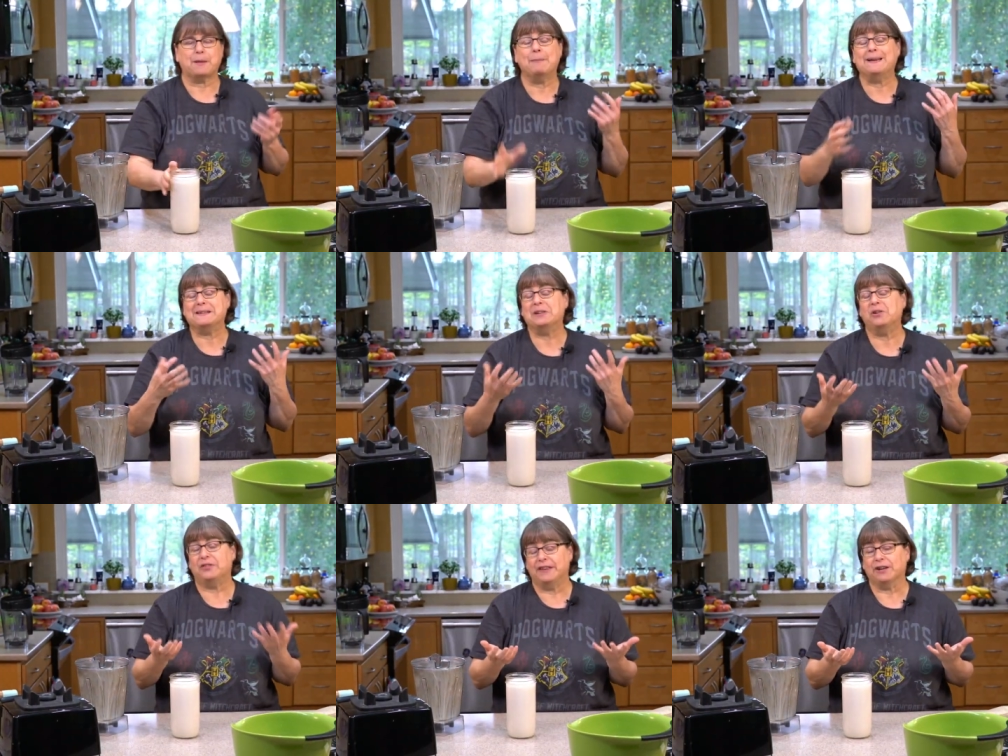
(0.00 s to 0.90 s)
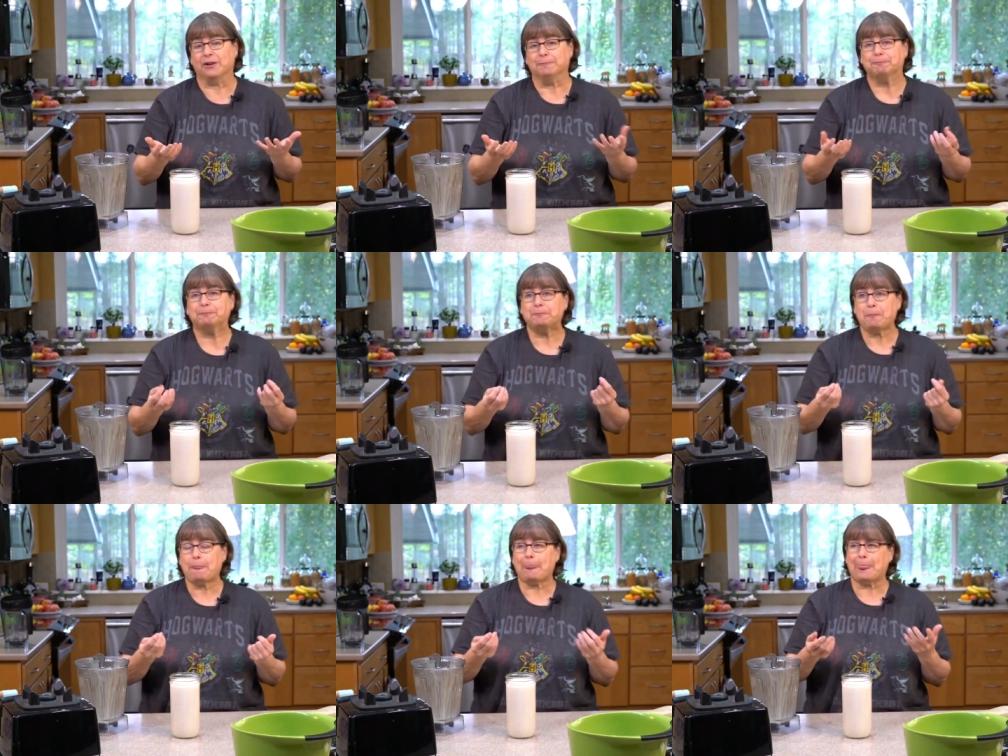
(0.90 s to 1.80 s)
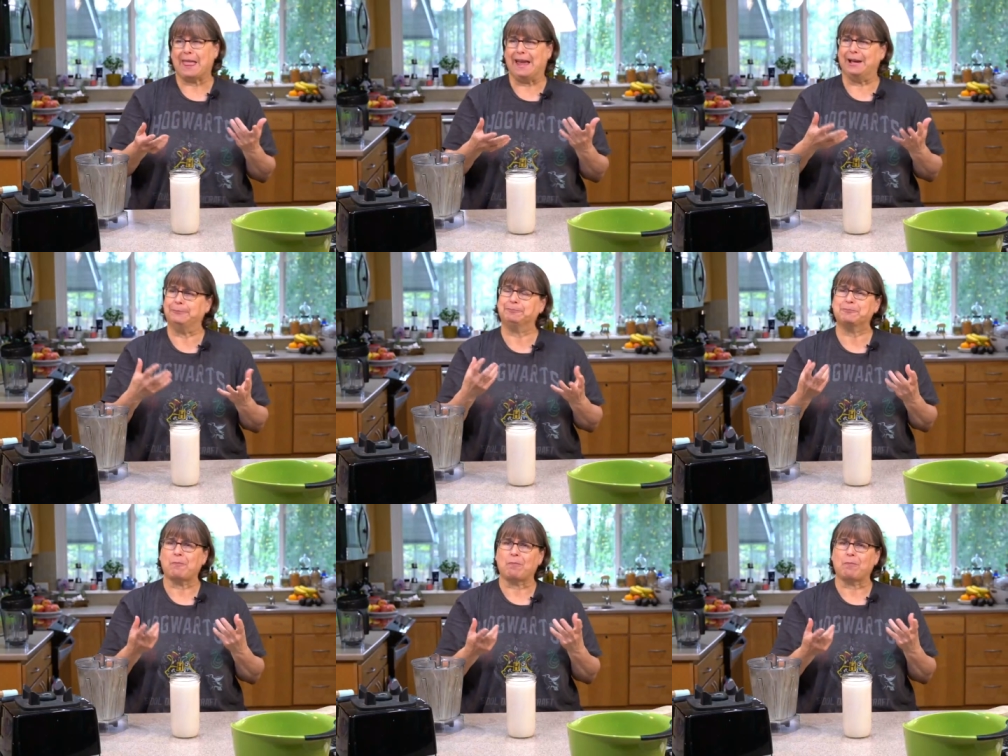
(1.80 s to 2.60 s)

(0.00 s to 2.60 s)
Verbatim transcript: makes it a little thicker. Um,